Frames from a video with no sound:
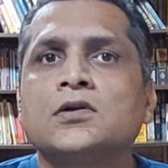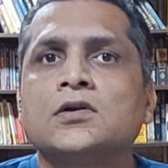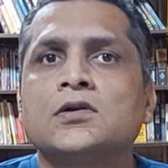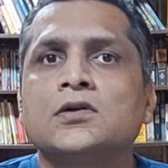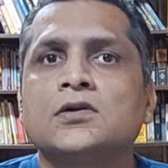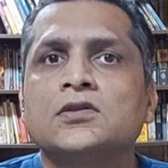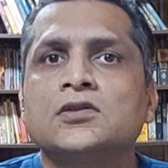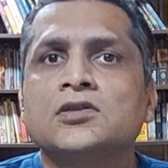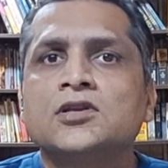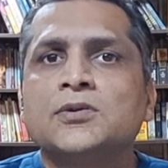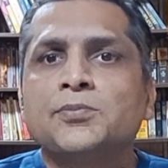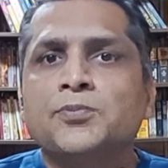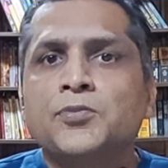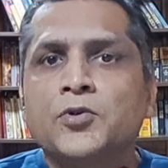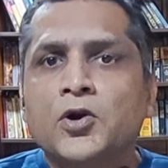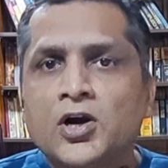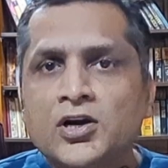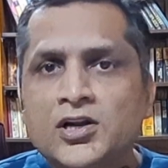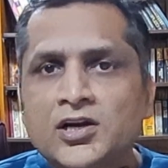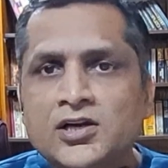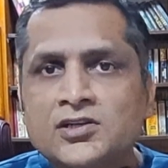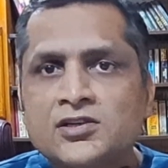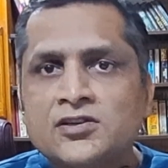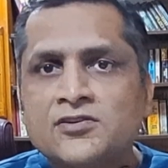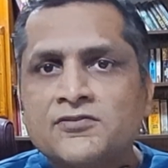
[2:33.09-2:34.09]
the
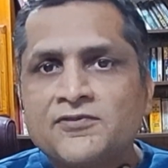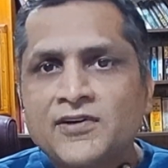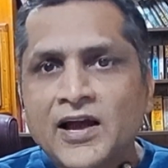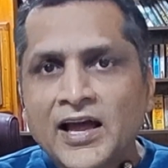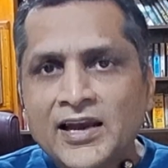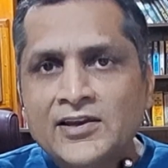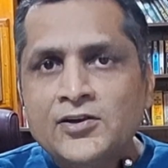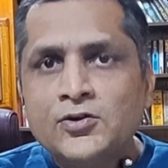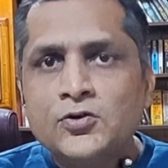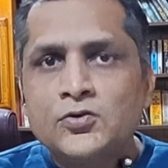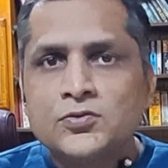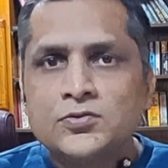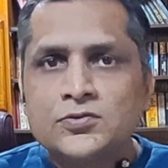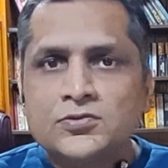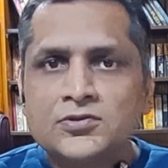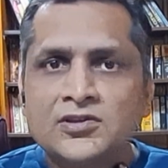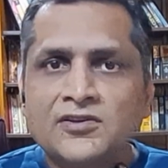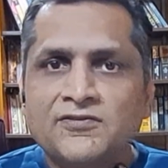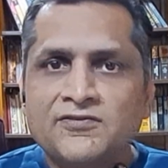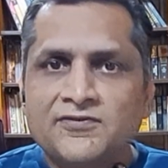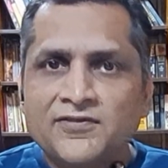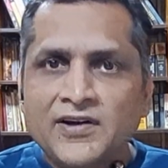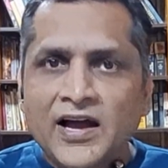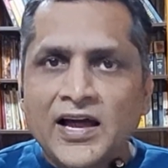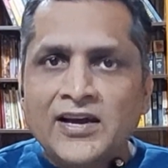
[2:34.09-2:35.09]
product value,
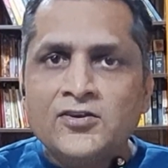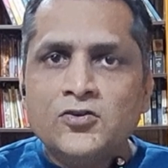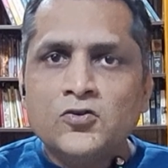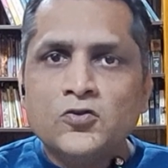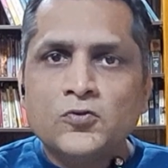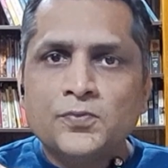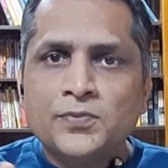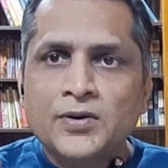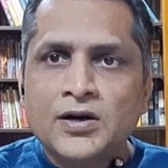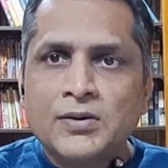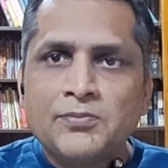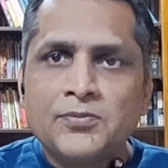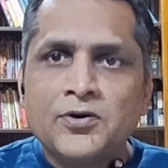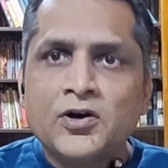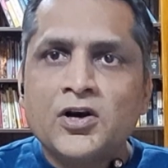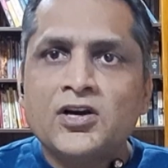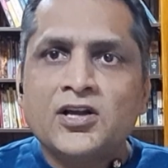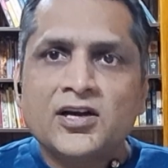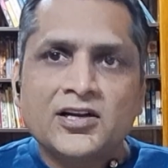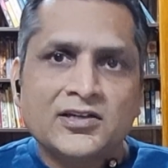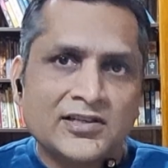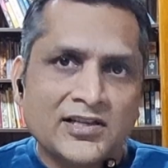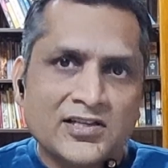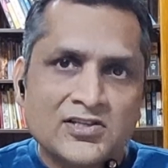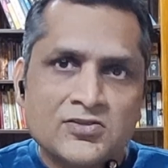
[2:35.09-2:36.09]
the value per
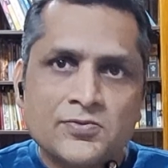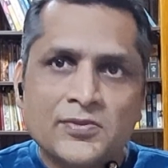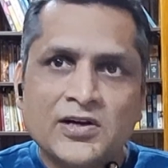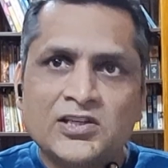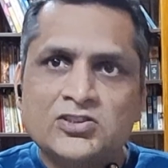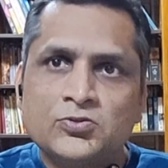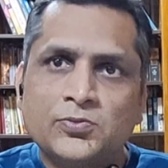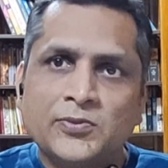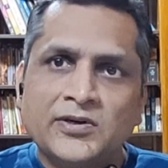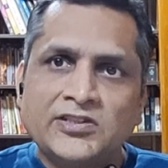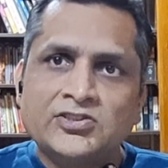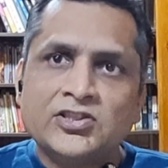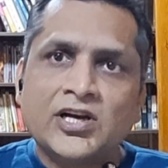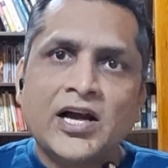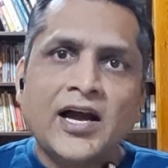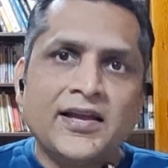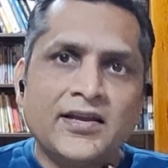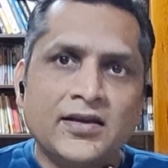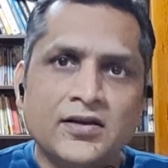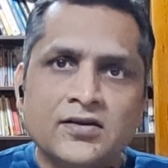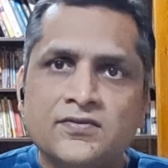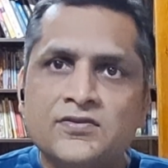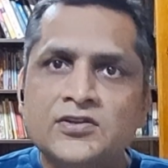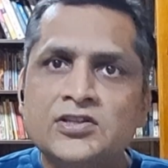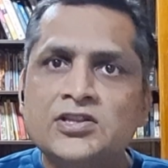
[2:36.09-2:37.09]
product is much
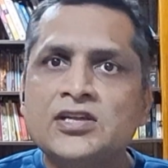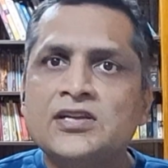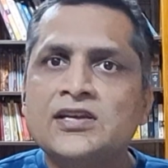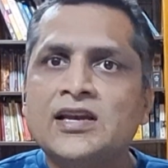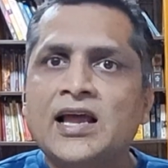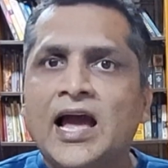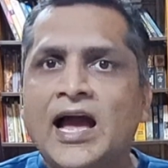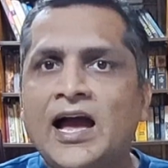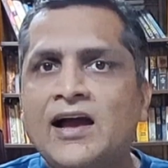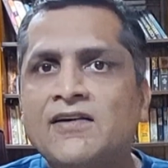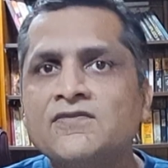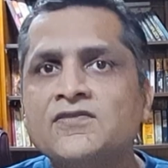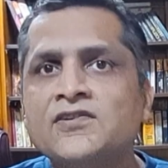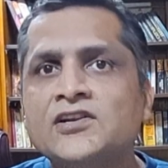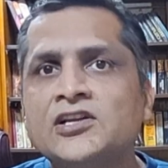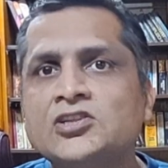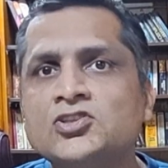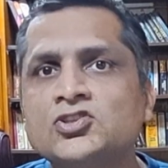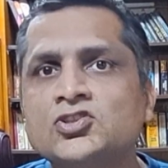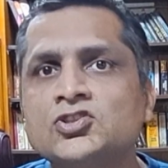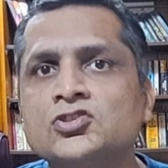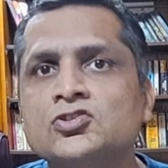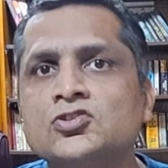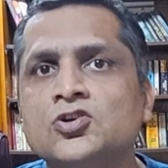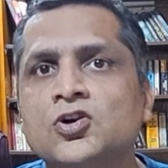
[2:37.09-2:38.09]
higher, with an
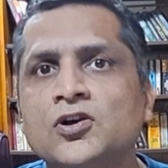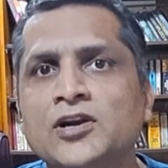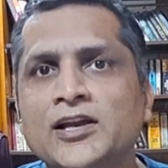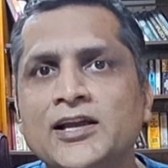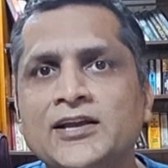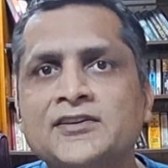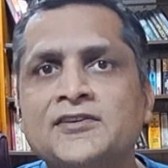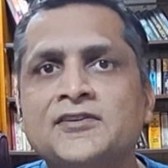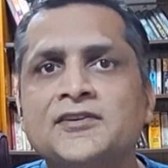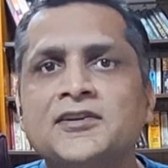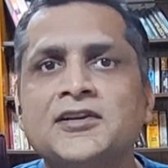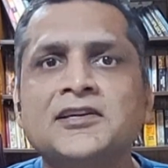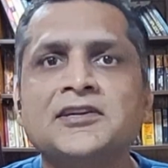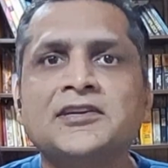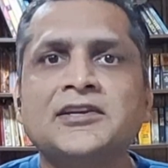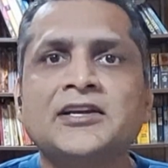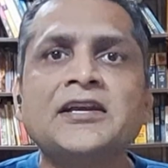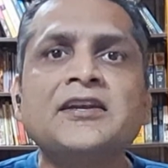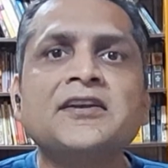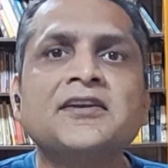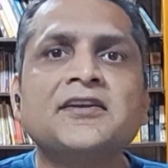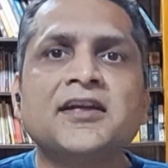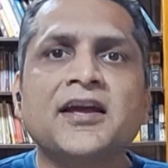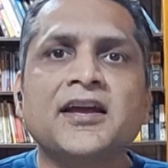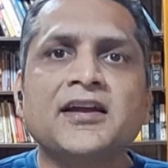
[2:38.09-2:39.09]
average Olectra
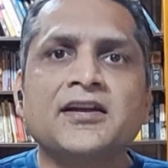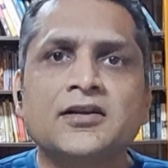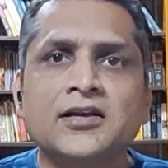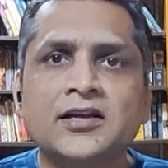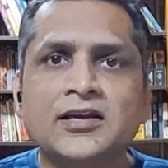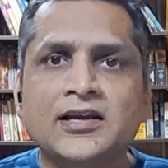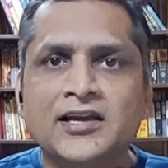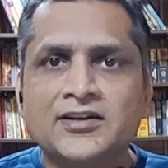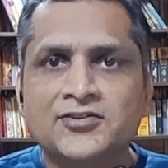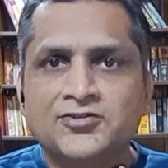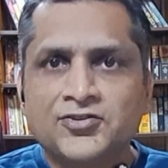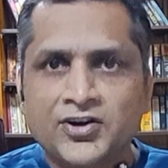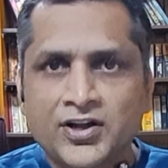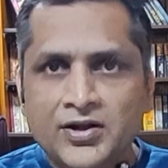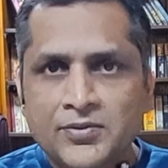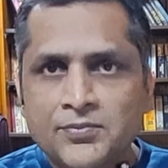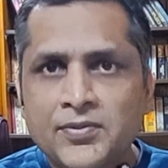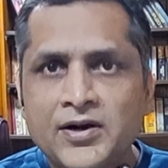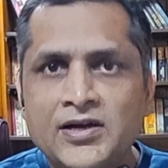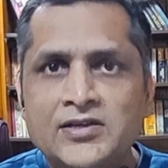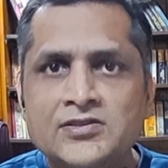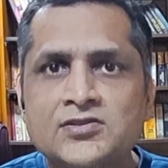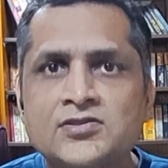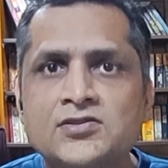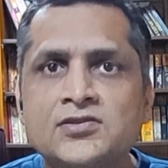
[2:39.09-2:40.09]
Greentech electric
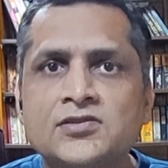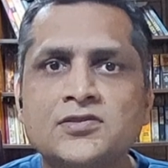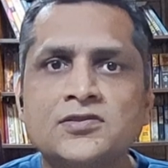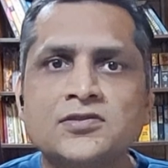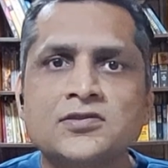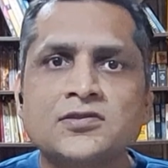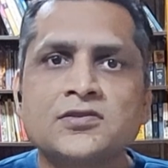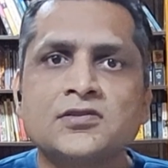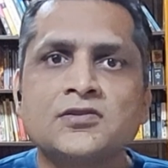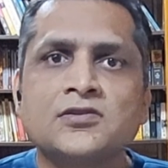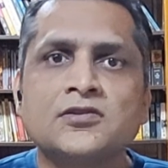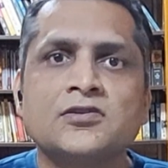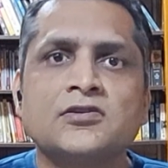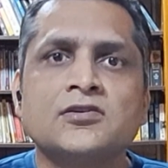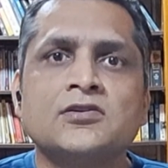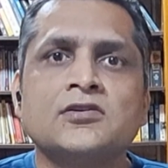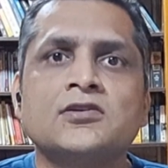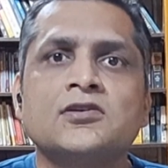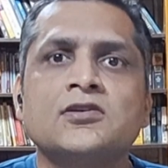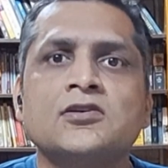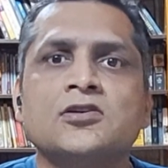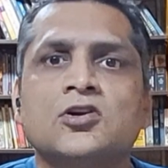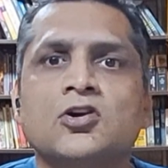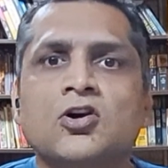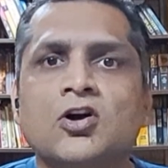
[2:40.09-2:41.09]
bus
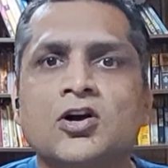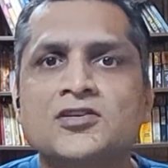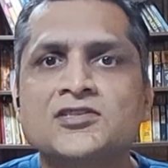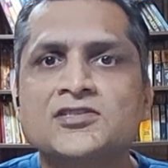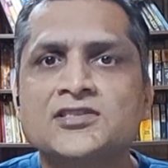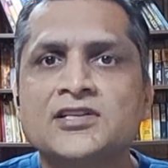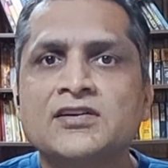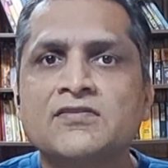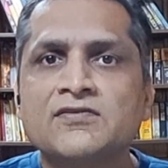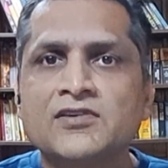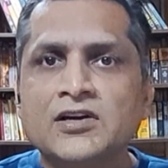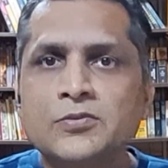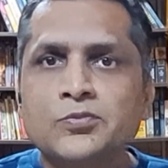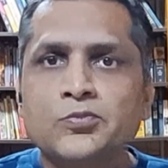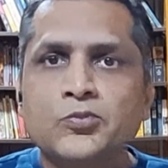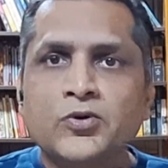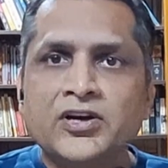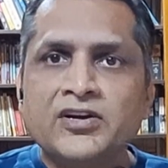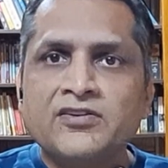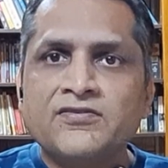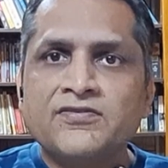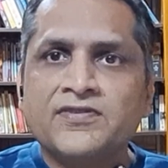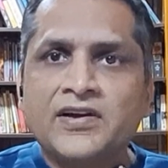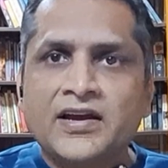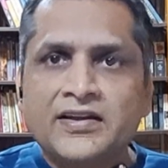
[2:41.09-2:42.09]
costing
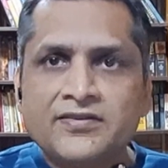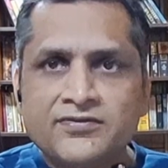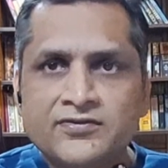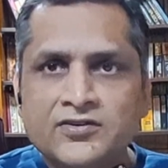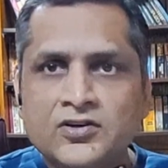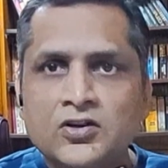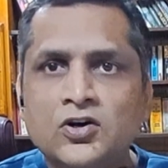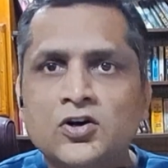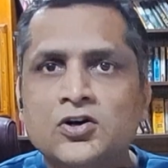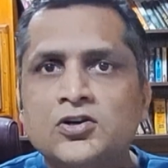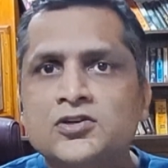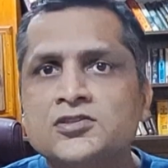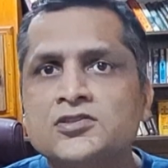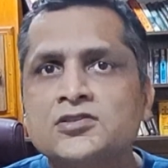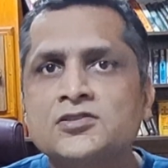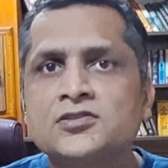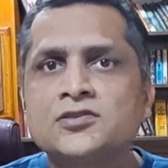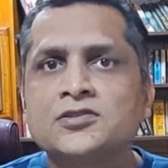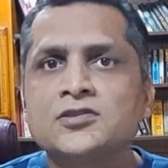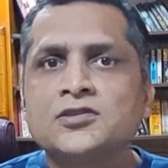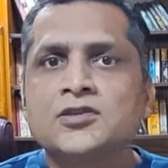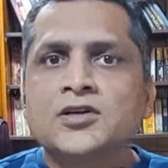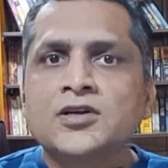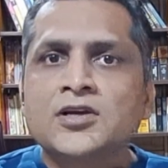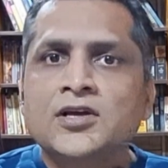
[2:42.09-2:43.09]
1.5 crores
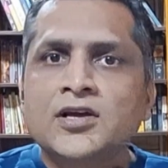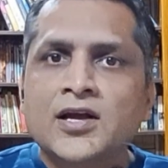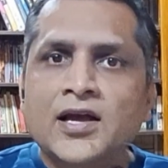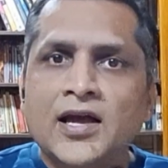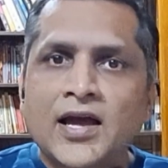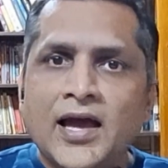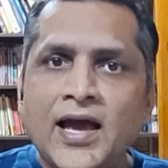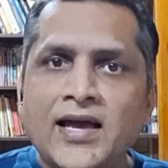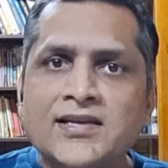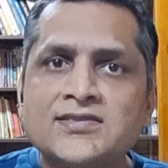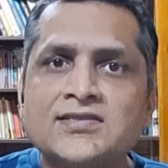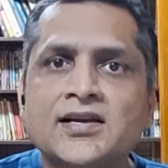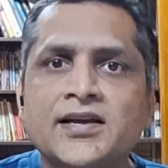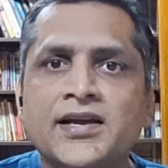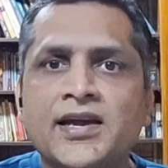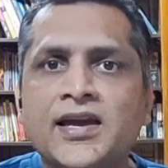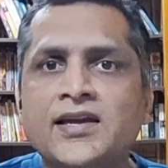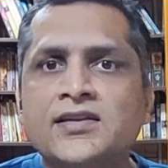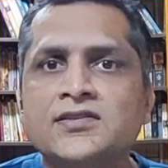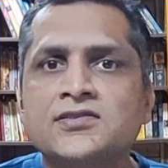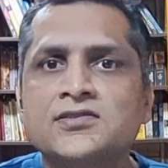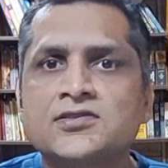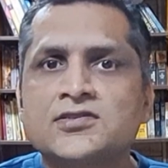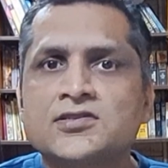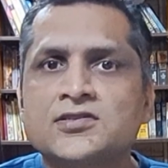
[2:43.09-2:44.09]
as
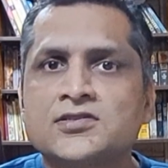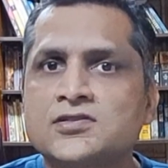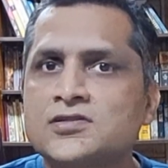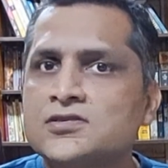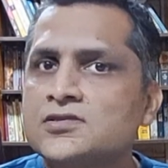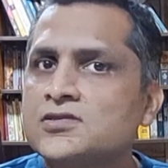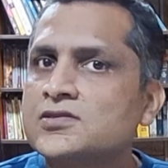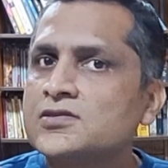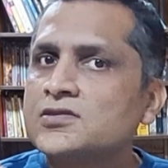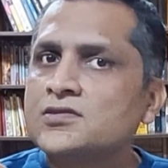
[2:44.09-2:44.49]
against